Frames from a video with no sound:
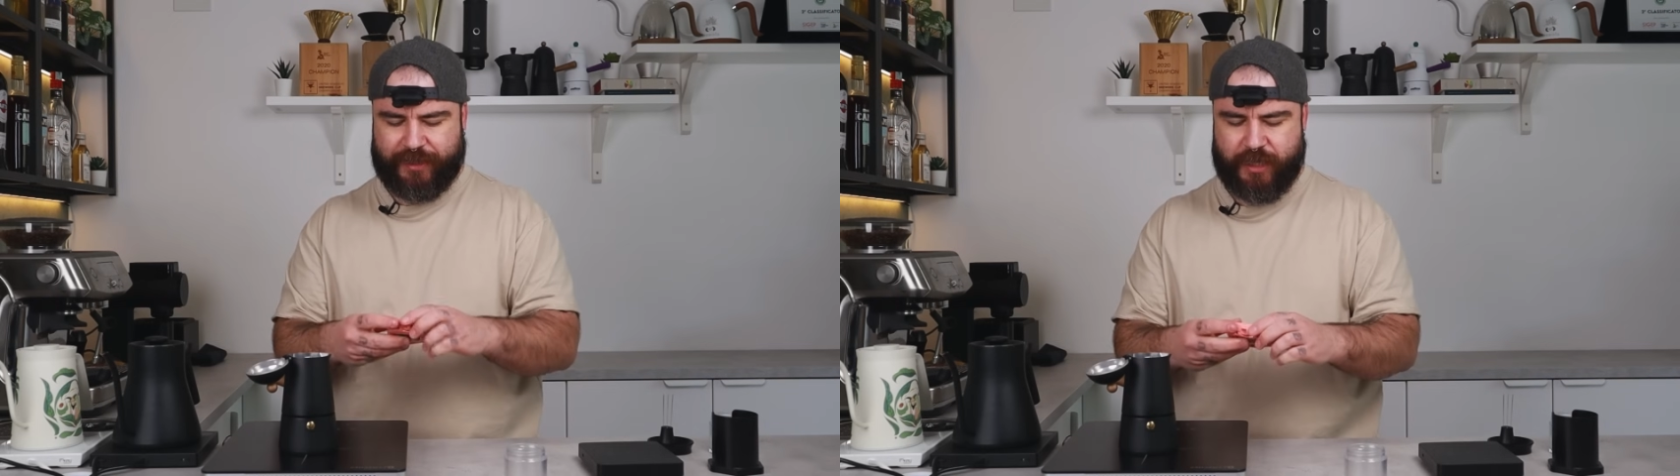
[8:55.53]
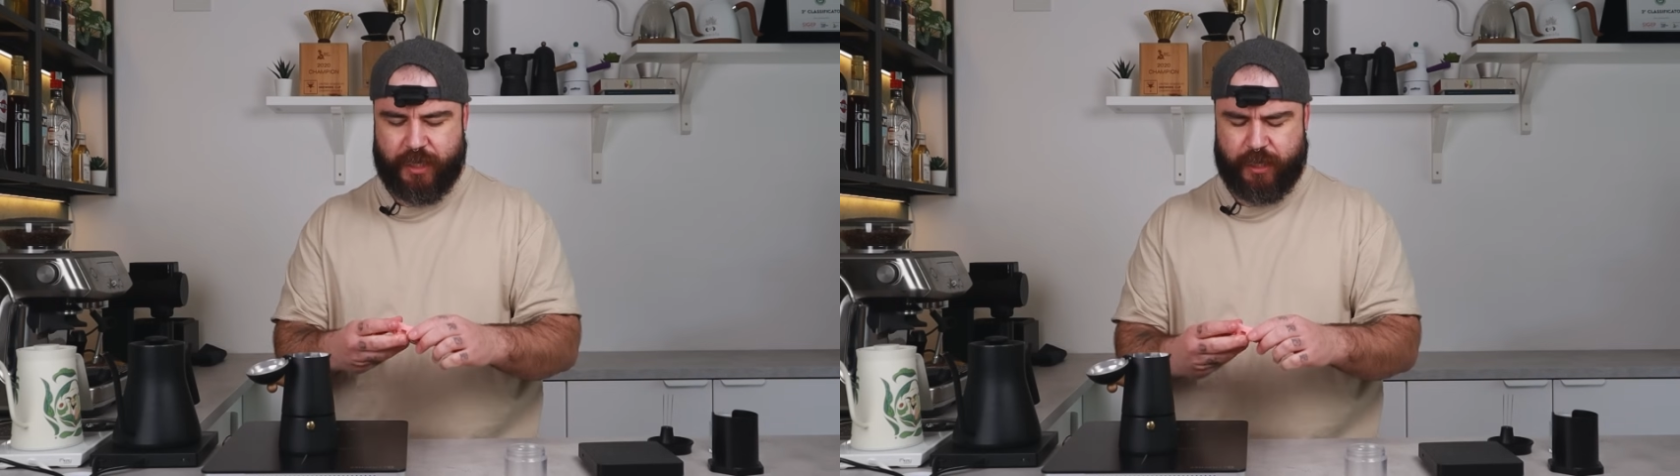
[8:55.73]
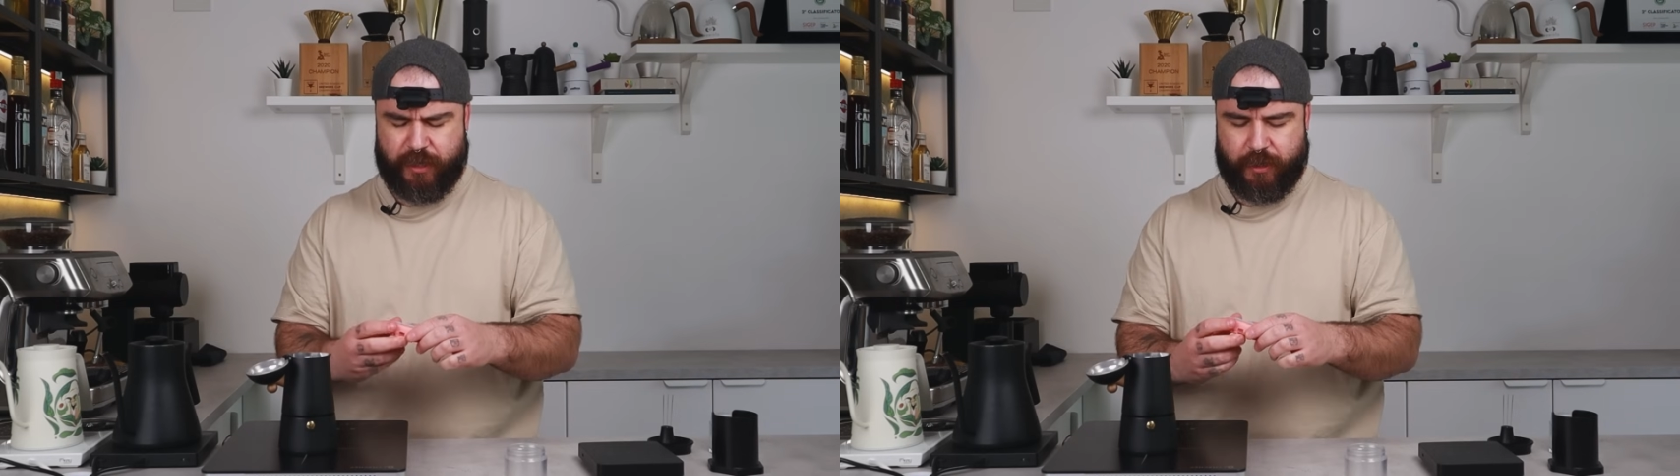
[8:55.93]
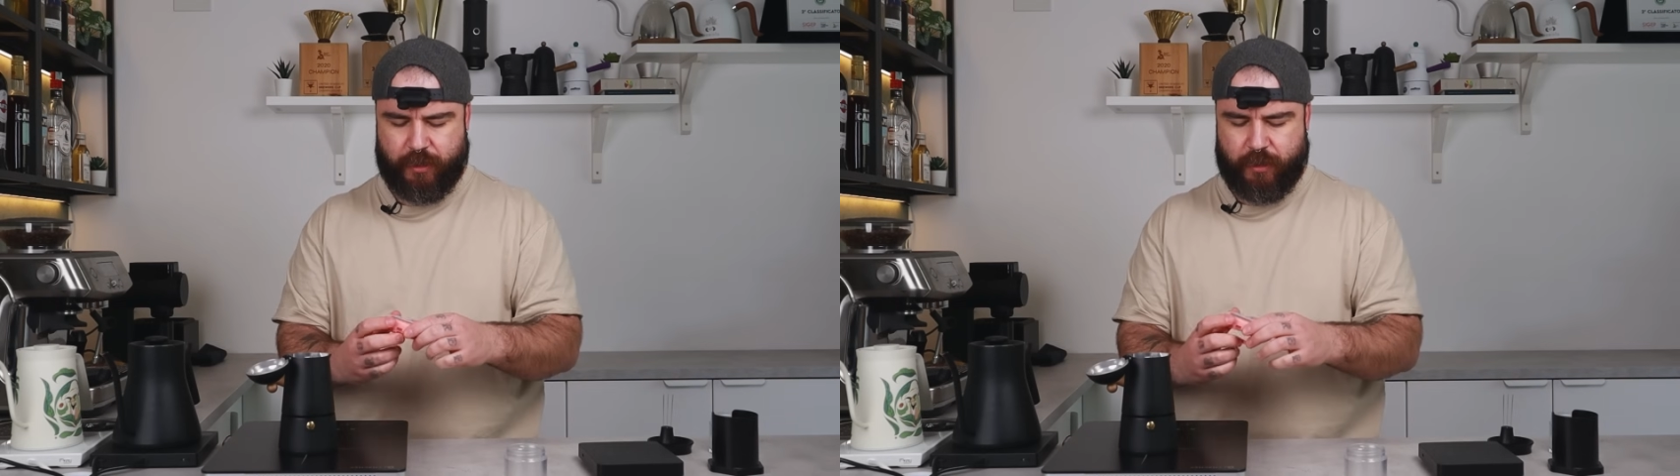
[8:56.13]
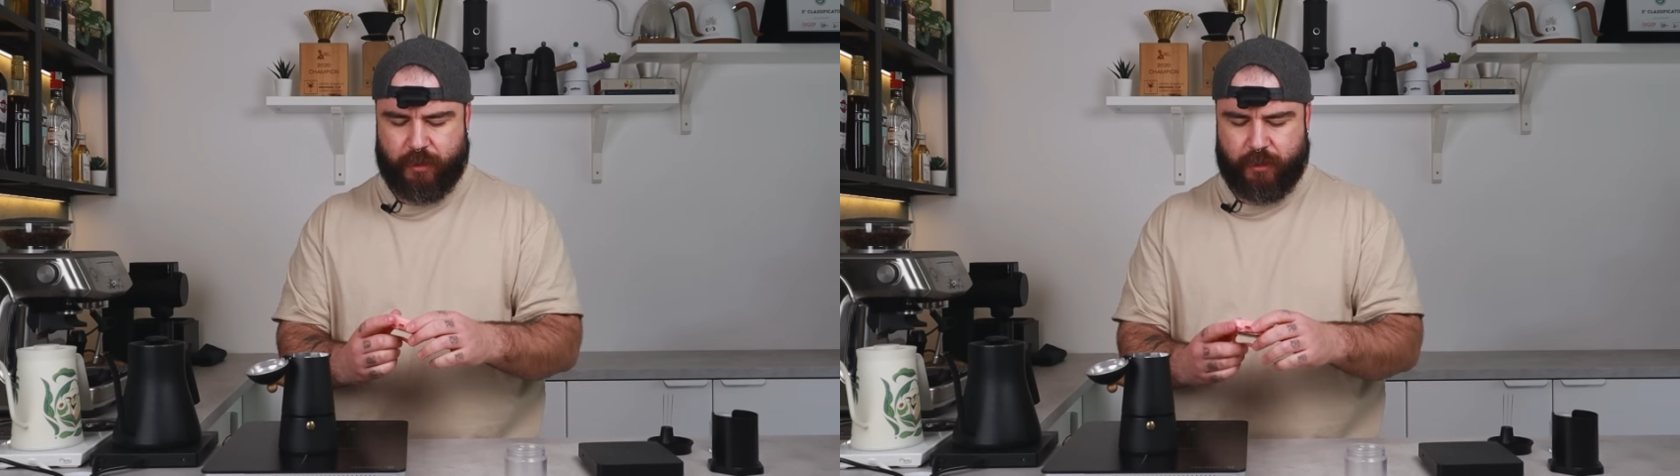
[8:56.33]
see
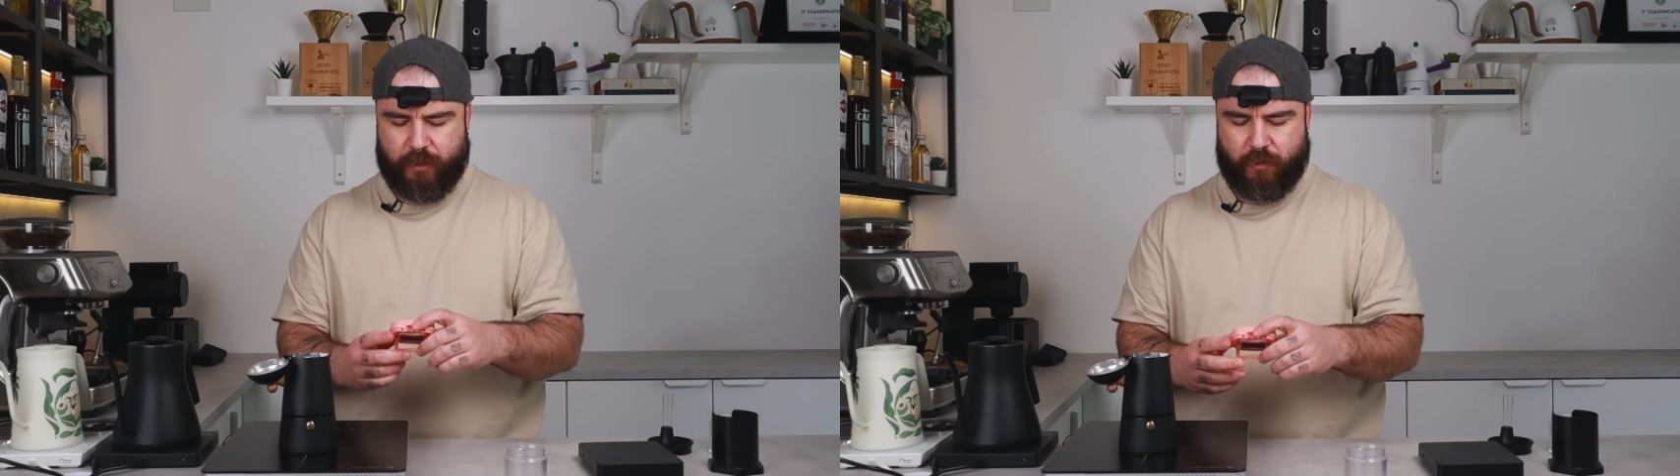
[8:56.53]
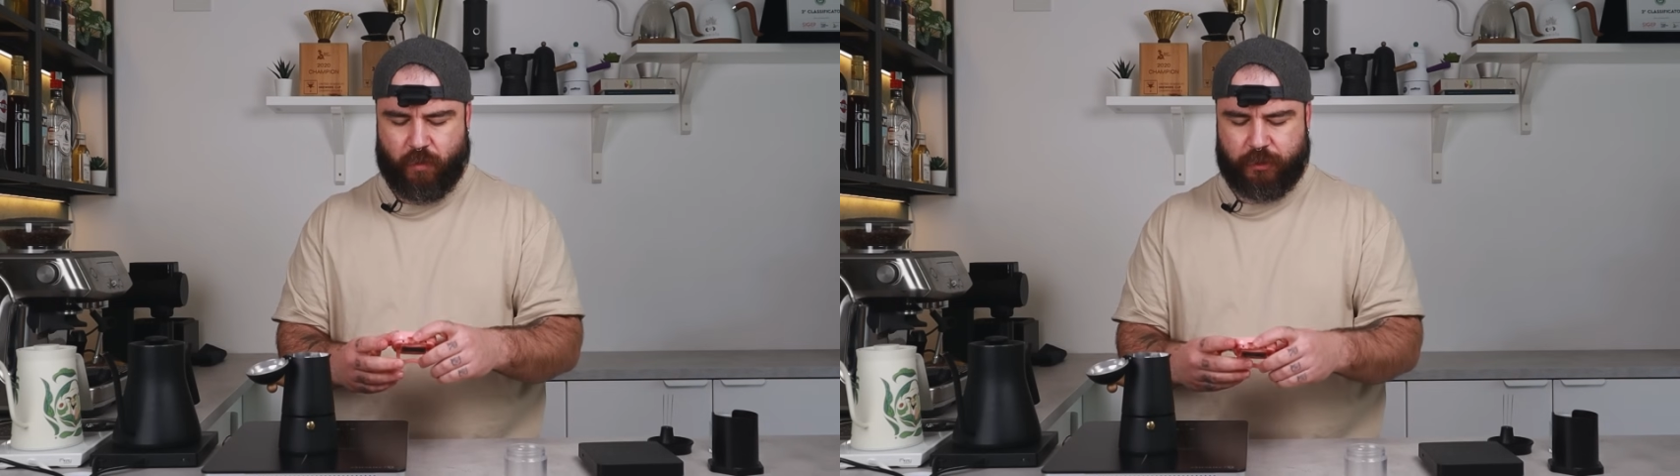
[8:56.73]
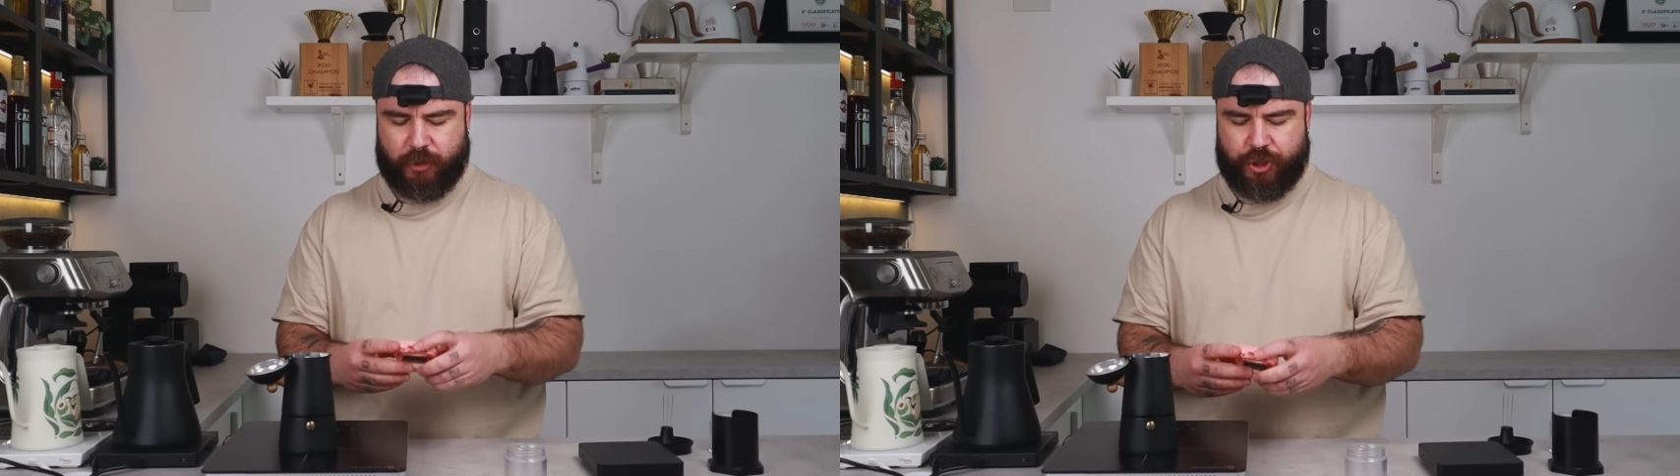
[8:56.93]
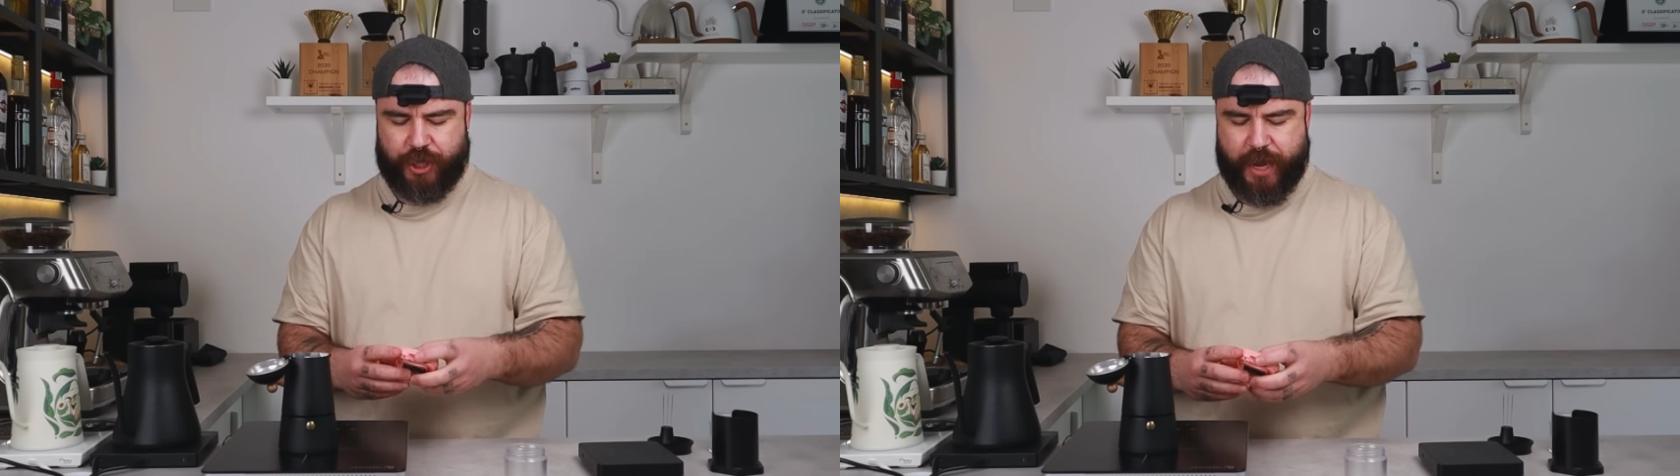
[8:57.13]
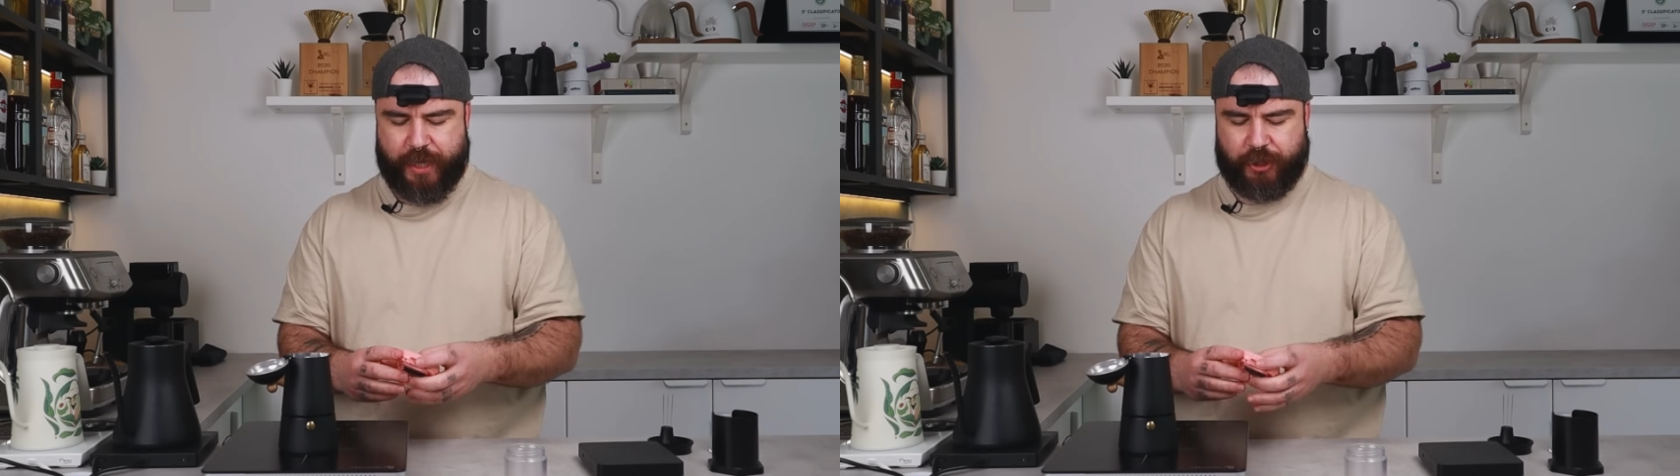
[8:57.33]
what
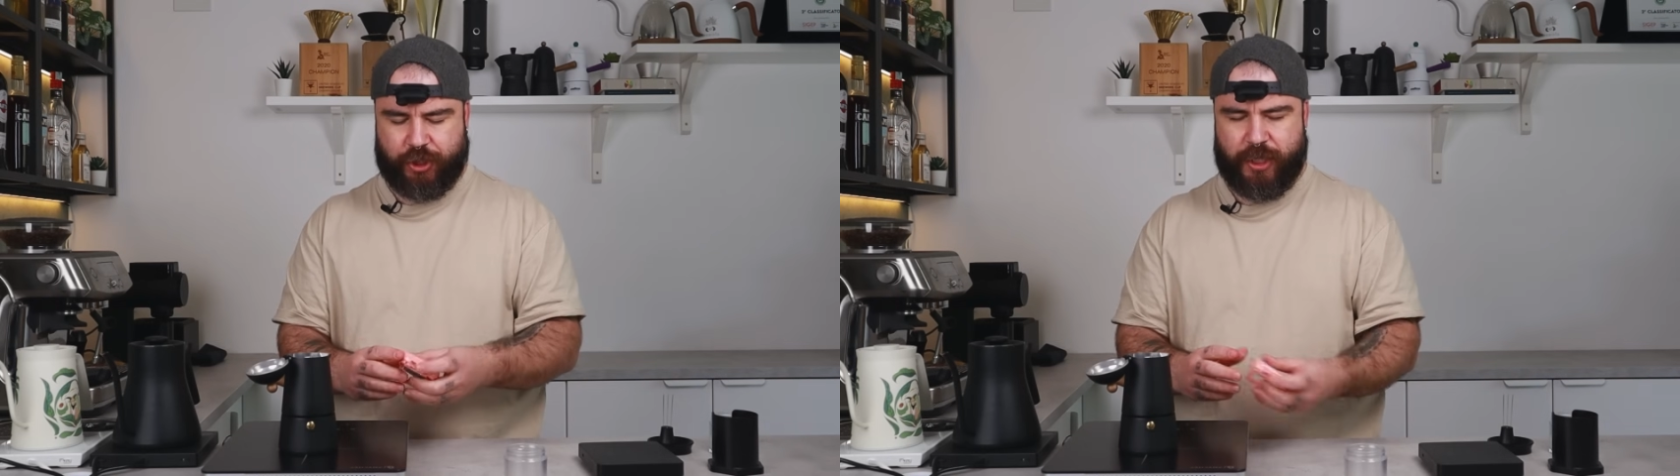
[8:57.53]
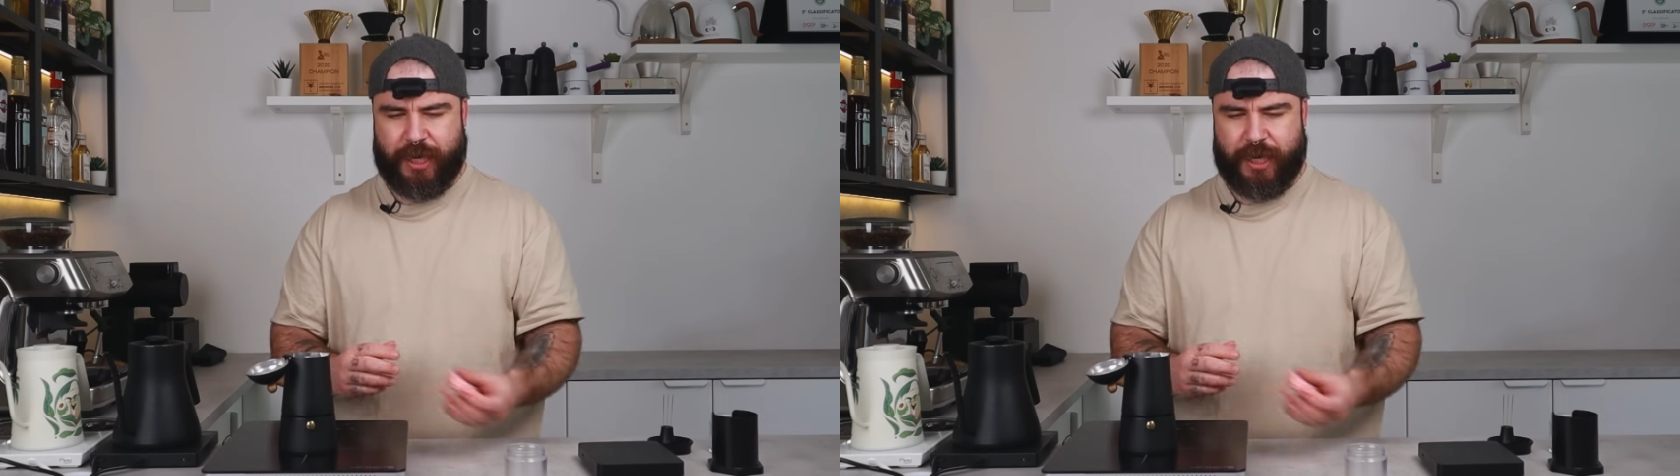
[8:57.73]
changed.